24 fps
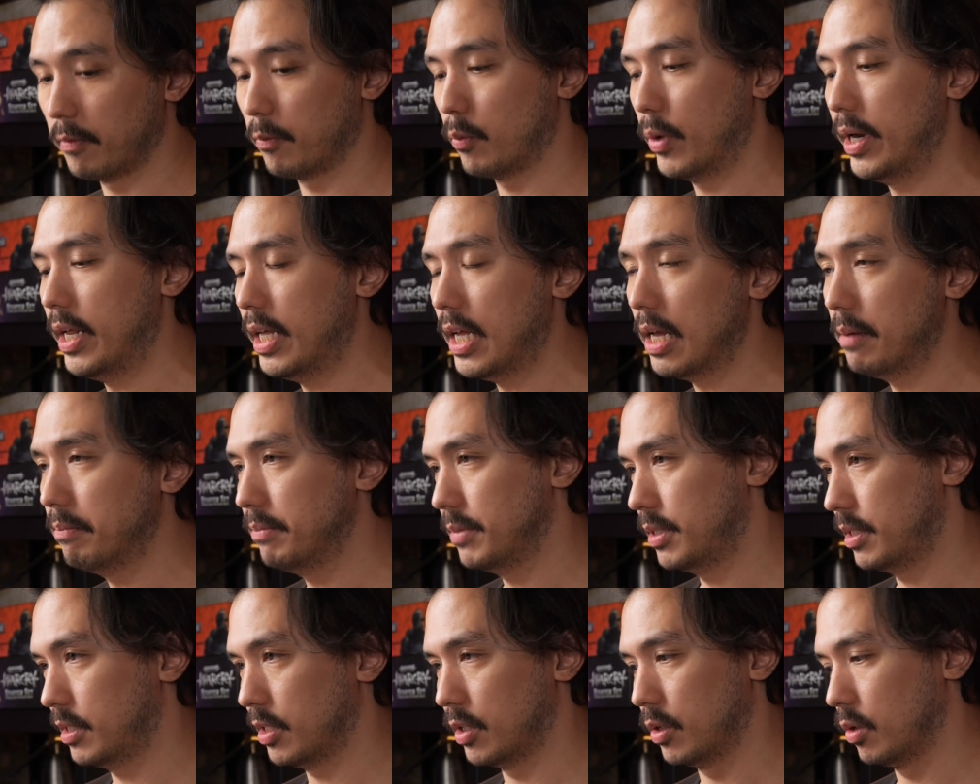When it
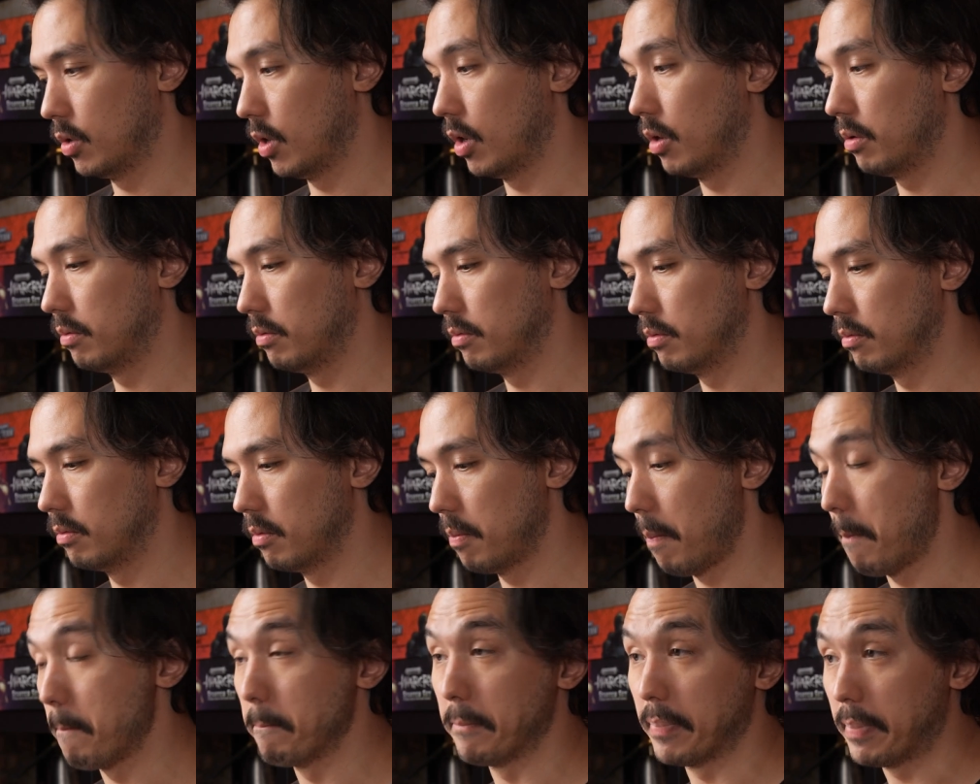comes to
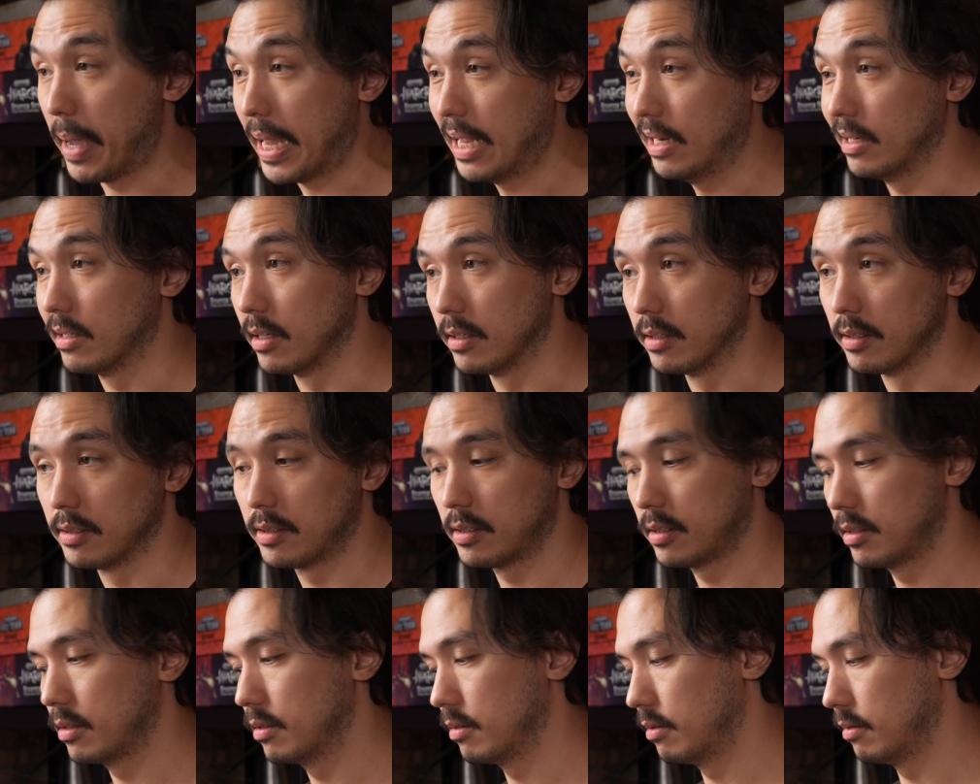
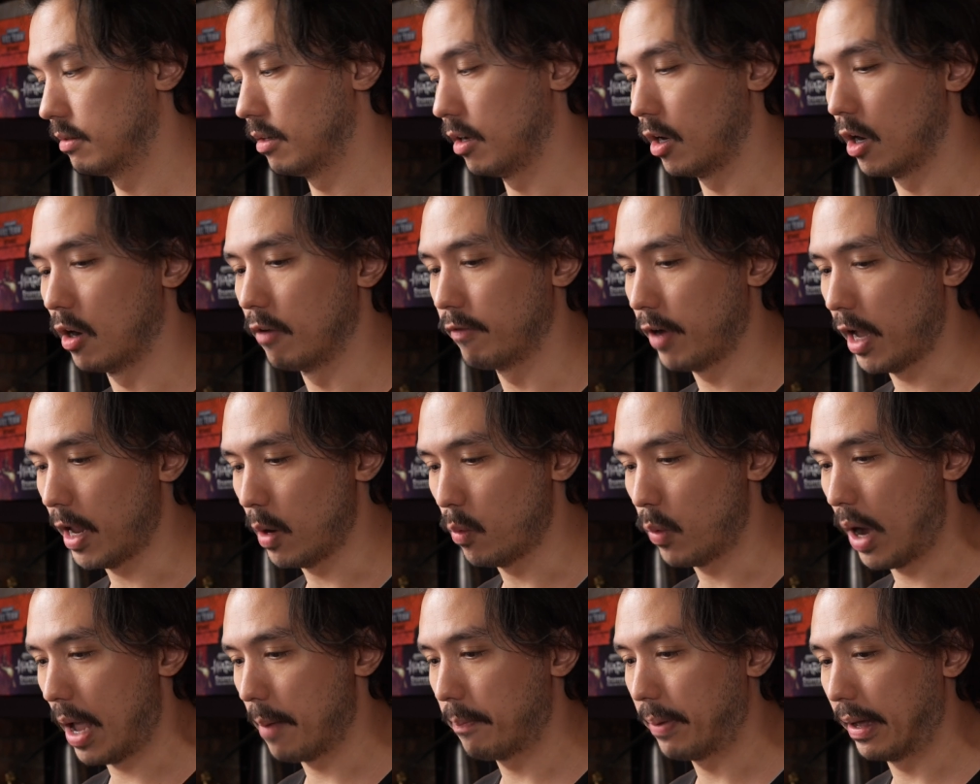maintenance of
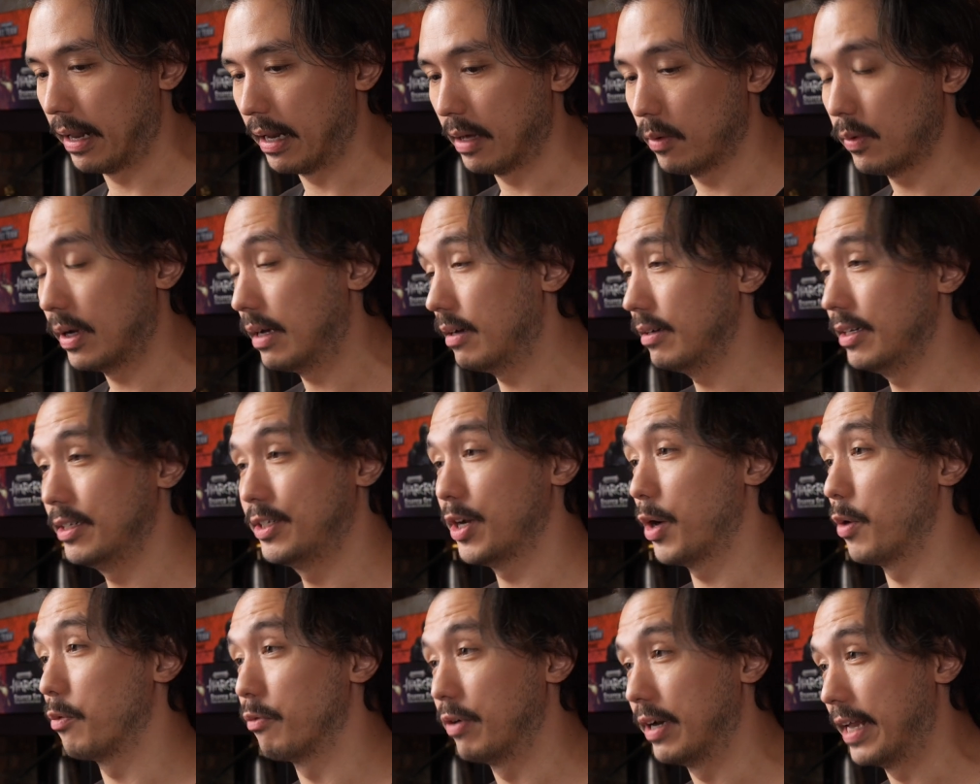a wet palette, well, you
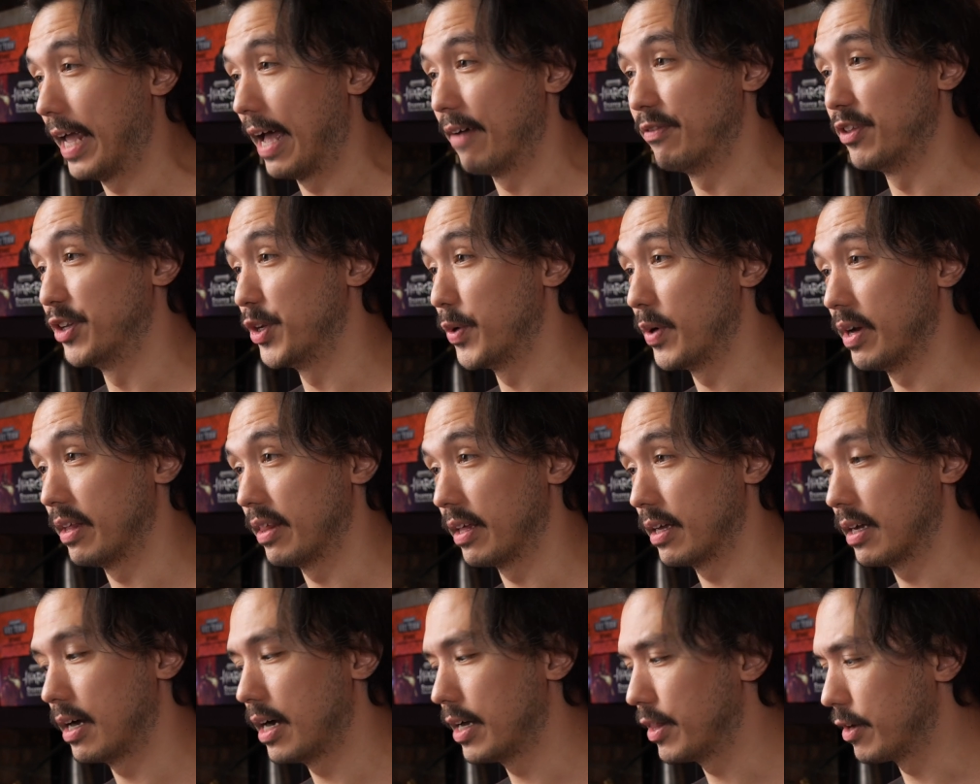don't really have to do
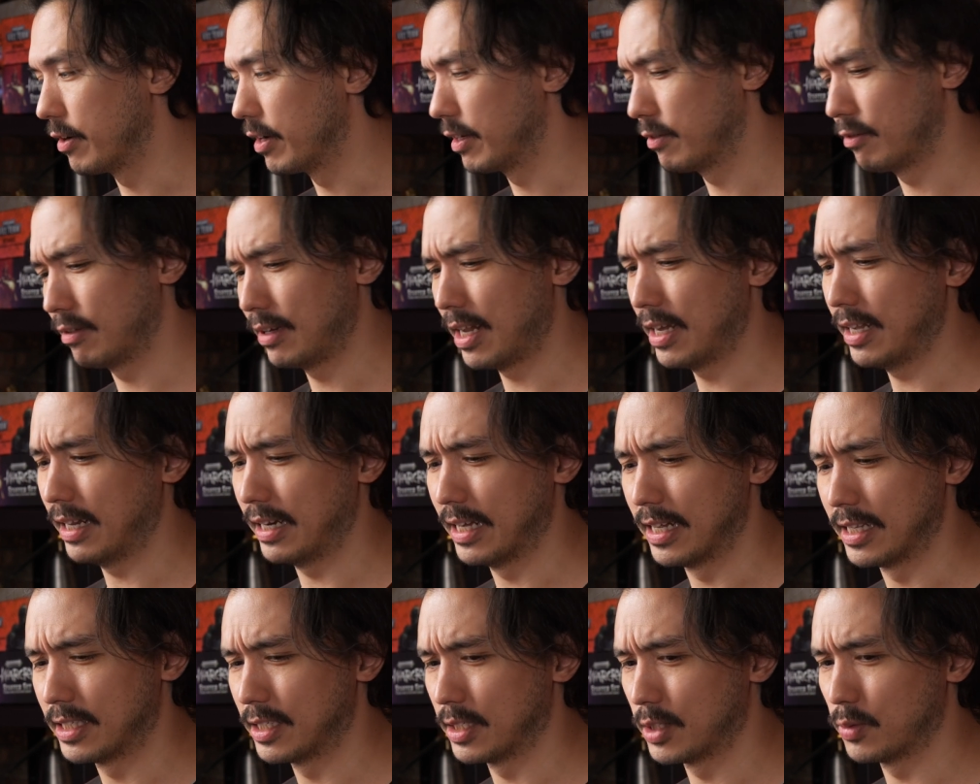anything either.
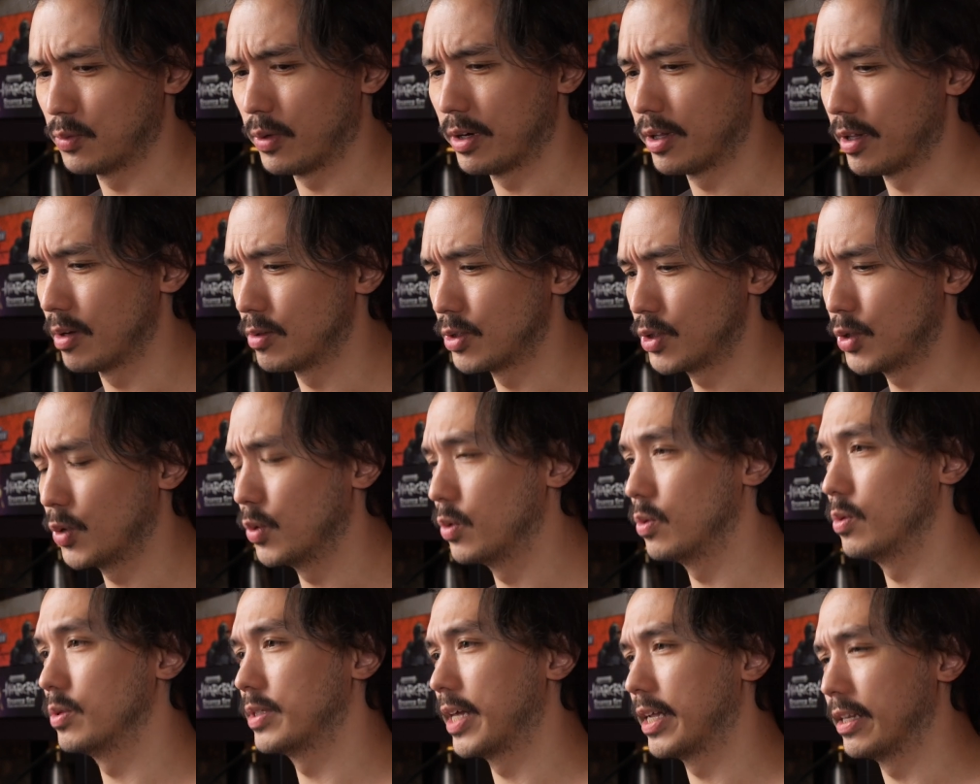Luckily, this is one of those
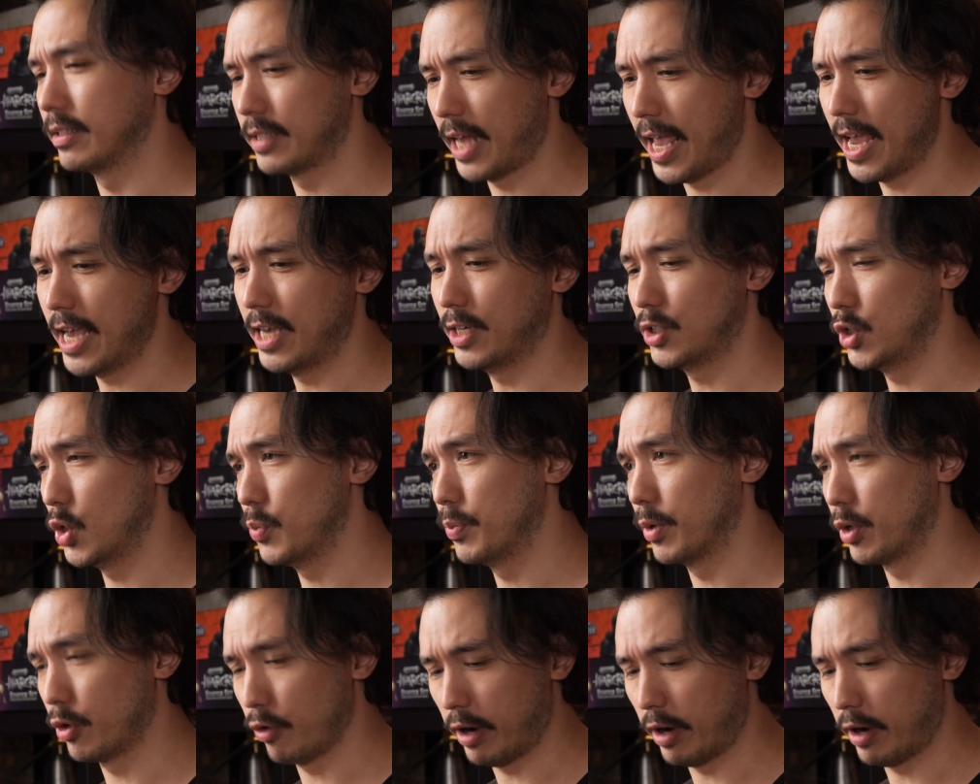tools that's super